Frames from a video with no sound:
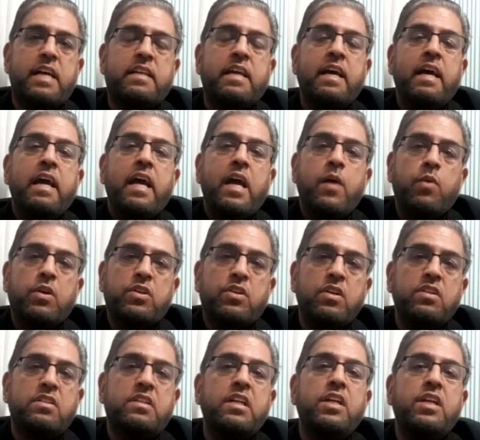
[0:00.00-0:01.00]
It will
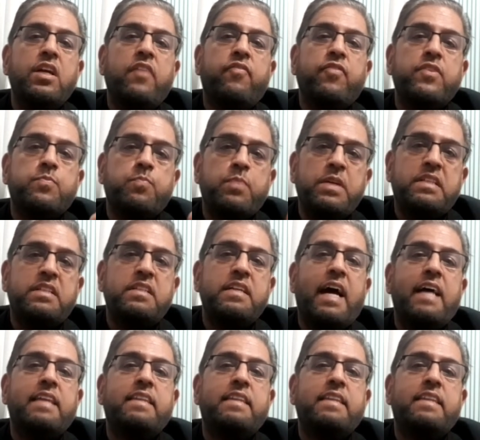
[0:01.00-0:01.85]
continue with PTI there.